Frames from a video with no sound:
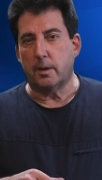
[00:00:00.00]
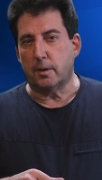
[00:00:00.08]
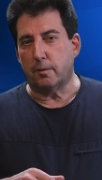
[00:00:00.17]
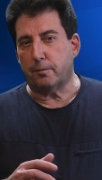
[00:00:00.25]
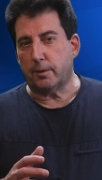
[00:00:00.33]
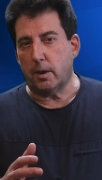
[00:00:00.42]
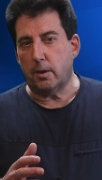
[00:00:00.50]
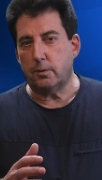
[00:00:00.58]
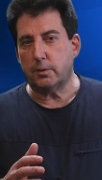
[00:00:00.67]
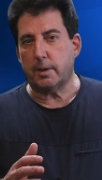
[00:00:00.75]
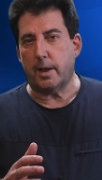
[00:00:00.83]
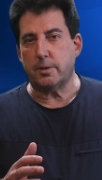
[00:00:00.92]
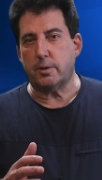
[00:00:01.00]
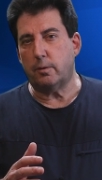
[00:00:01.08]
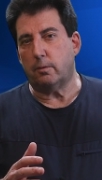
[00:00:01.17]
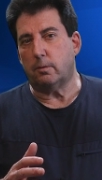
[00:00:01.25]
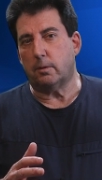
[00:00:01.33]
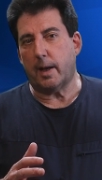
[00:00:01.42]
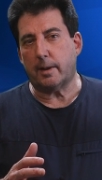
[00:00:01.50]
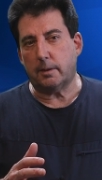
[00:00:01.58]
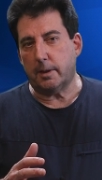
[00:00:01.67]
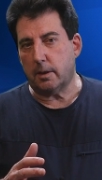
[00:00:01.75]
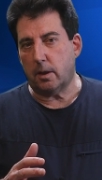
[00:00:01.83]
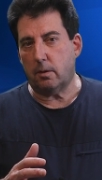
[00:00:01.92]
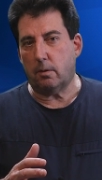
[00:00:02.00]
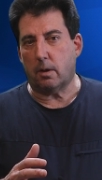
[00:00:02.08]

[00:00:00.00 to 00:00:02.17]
The flows, as you likely know,